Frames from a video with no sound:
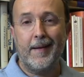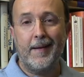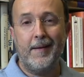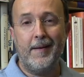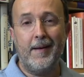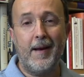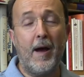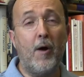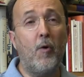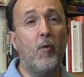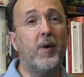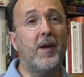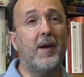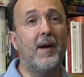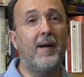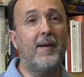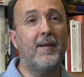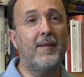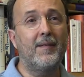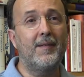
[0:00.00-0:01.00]
Now we
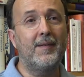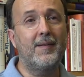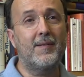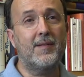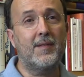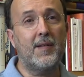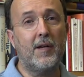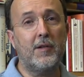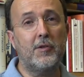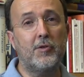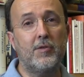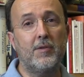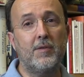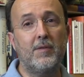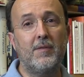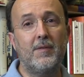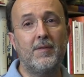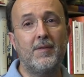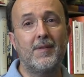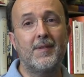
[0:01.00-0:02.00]
are in
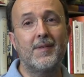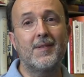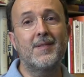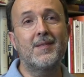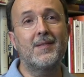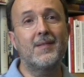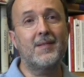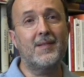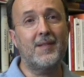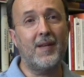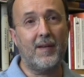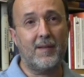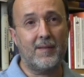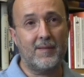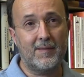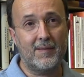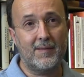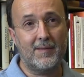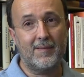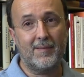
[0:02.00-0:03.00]
section
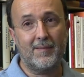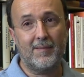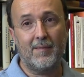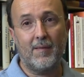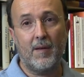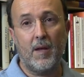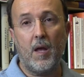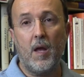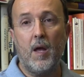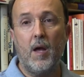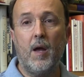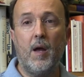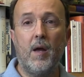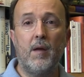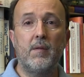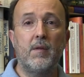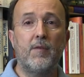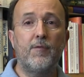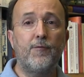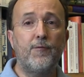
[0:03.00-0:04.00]
6
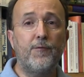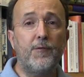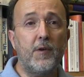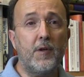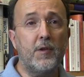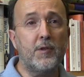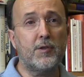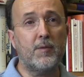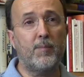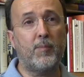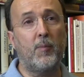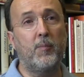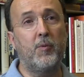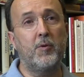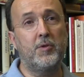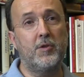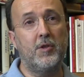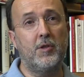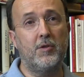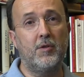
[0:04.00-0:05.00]
and the first
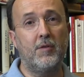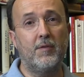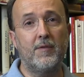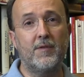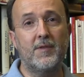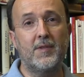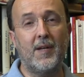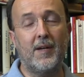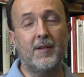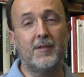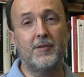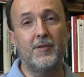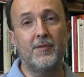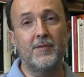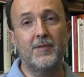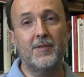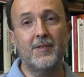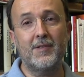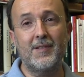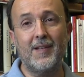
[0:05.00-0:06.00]
proposition of
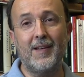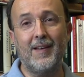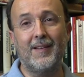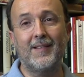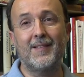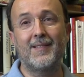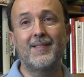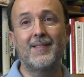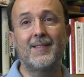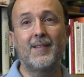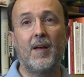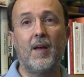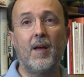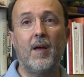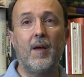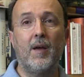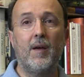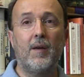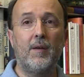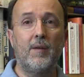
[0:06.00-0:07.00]
section 6
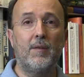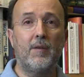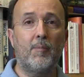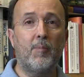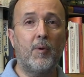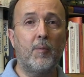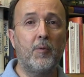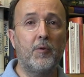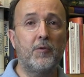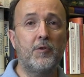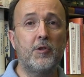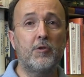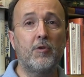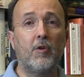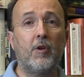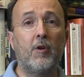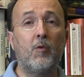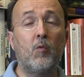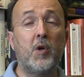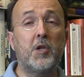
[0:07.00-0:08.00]
is a
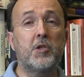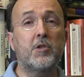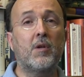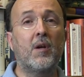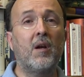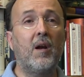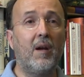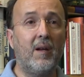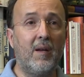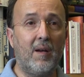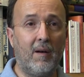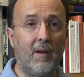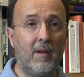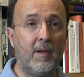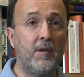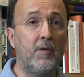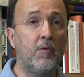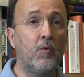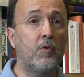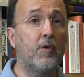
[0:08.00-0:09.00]
proposition in which clearly
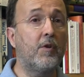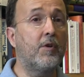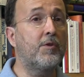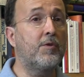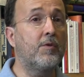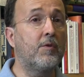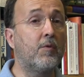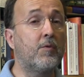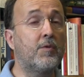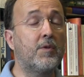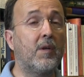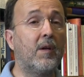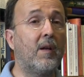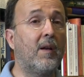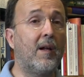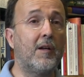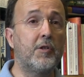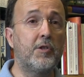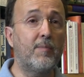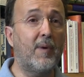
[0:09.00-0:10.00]
Newton is using an
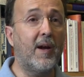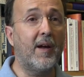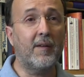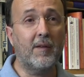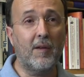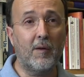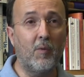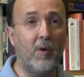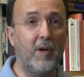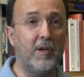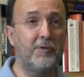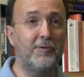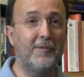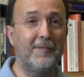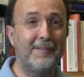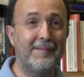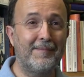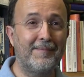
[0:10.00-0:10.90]
algebraic equation.